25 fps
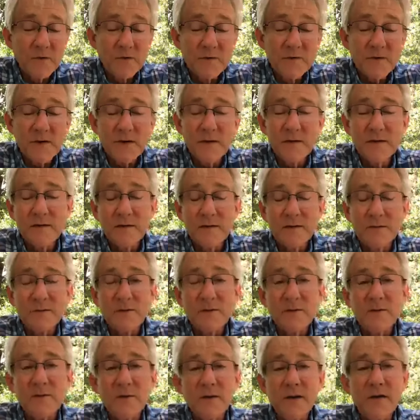Jesus, but
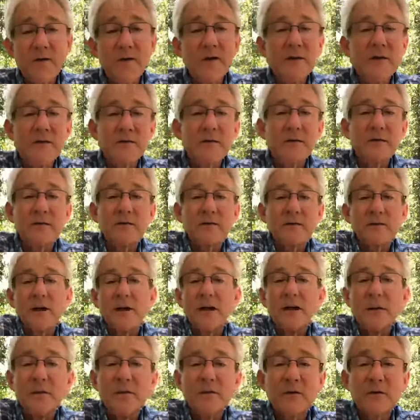we Christians are
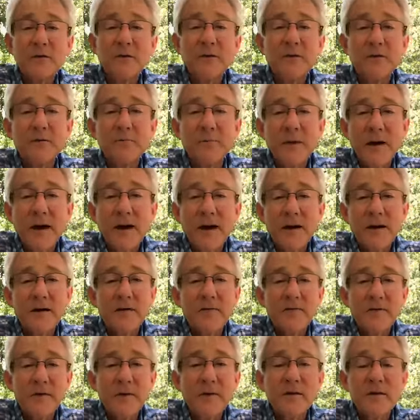able to look back at
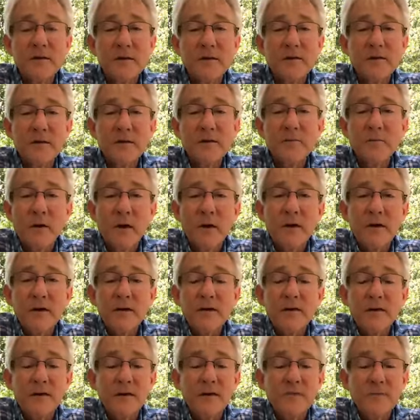Jesus and what he
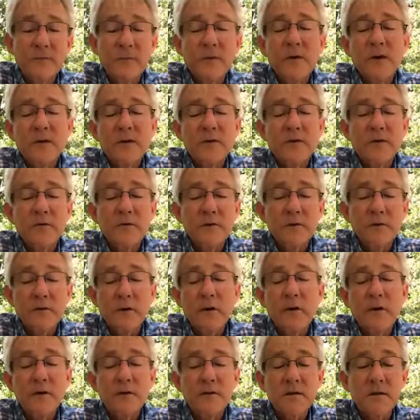did for us on the
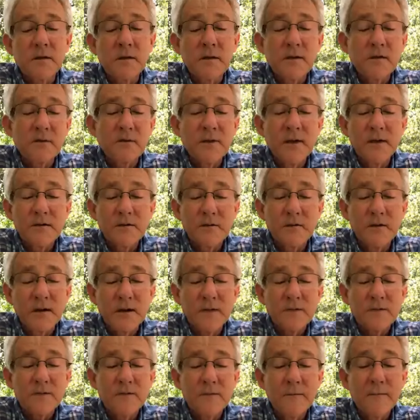cross and in the
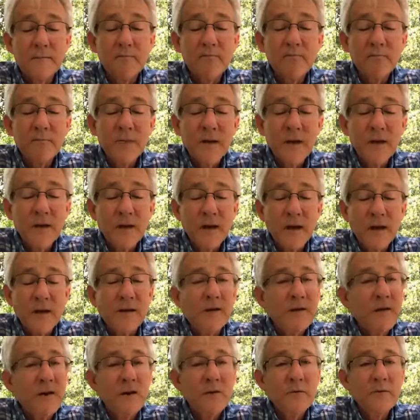resurrection and
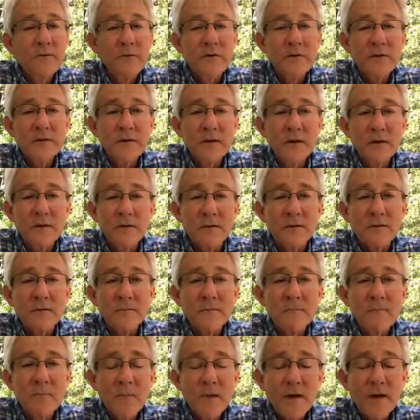know for certain
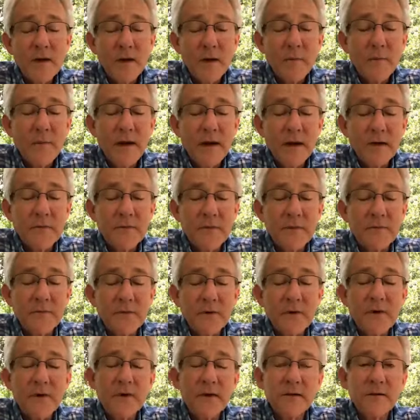about the
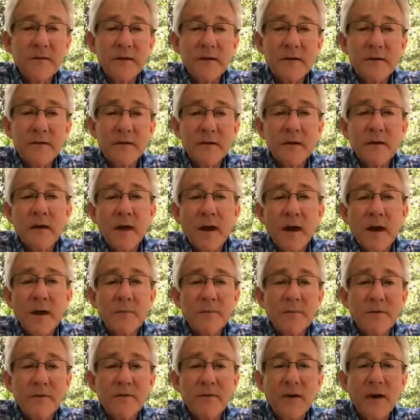forgiveness that God
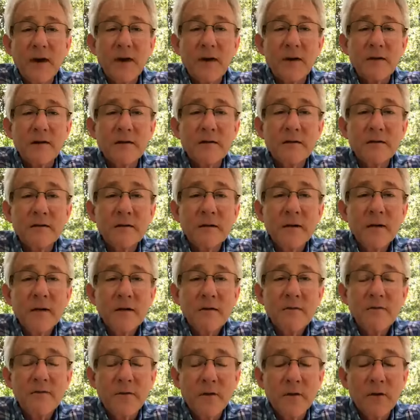provides
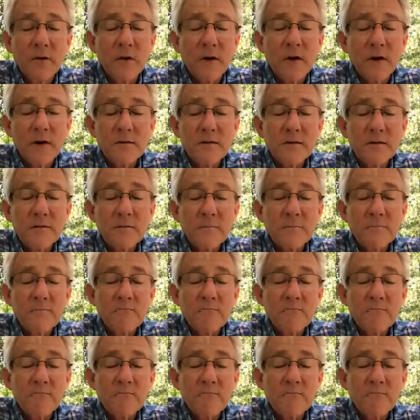for us.